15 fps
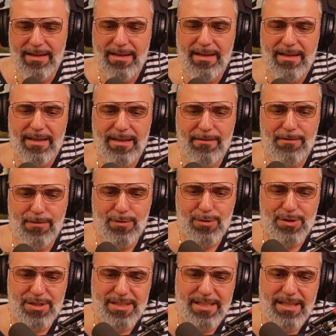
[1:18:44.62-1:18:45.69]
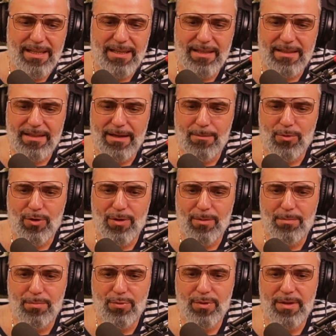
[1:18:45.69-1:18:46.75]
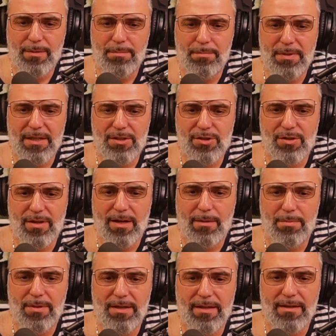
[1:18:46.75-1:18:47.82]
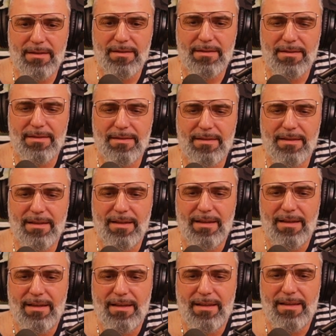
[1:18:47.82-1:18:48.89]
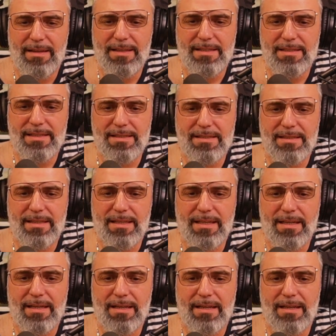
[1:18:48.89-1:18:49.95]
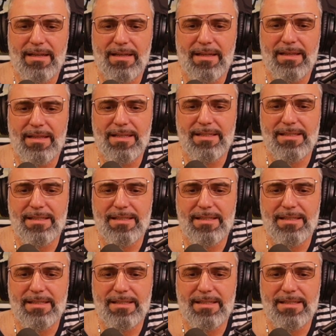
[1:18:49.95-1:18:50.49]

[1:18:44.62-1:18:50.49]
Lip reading: if you see it, I'm gonna put the picture up here. This is the this is